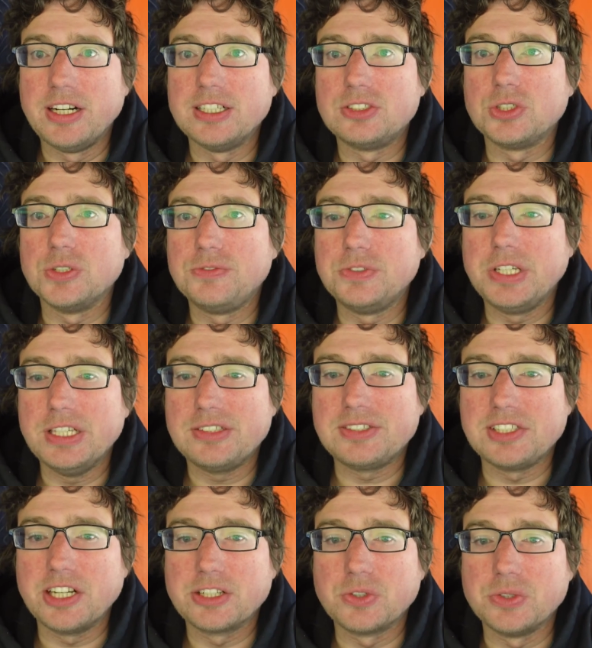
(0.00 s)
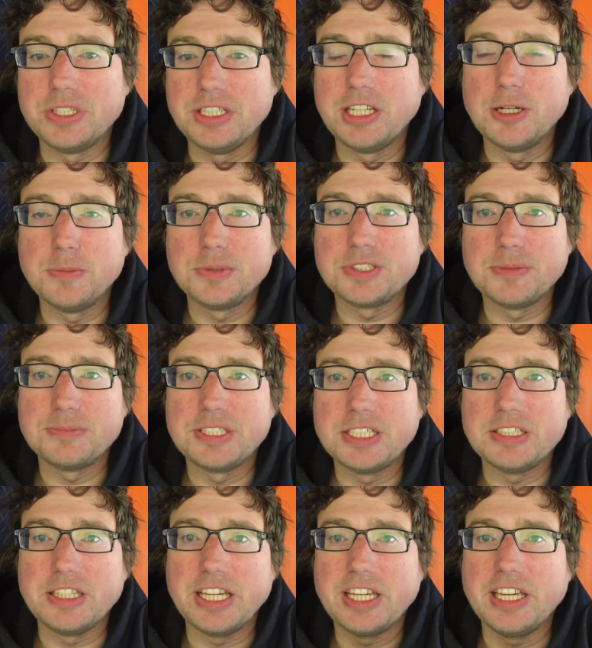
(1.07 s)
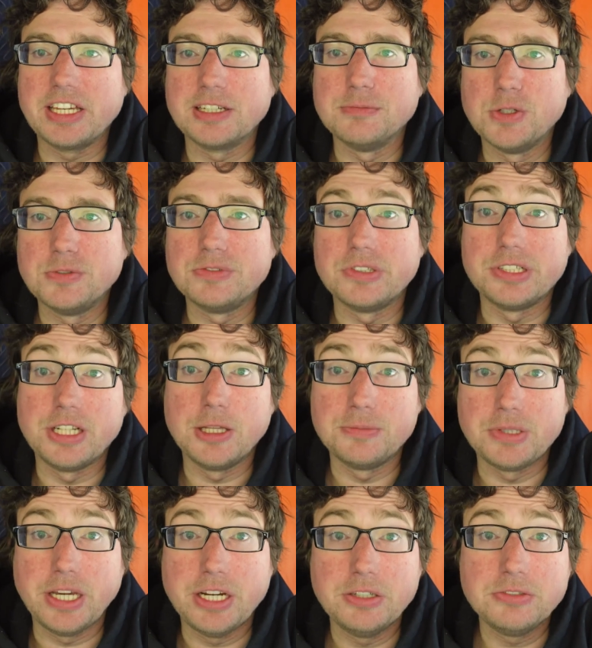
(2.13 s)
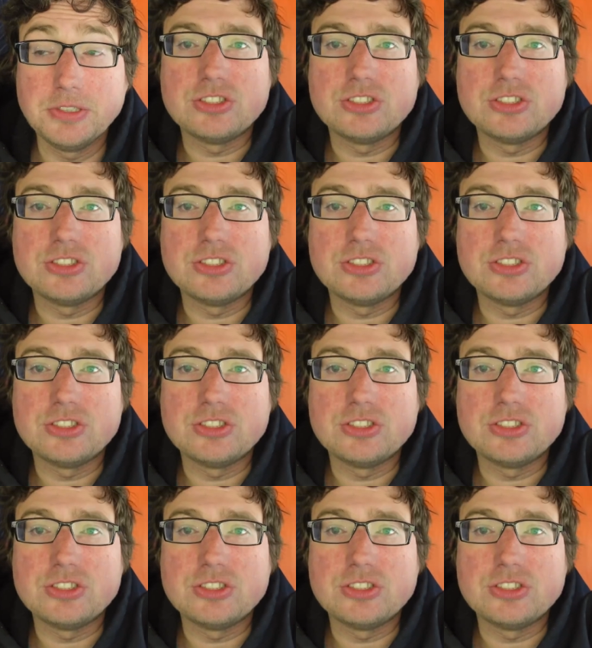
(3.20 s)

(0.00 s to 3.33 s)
So if you get stuck or need help with something, they can come over and help you out.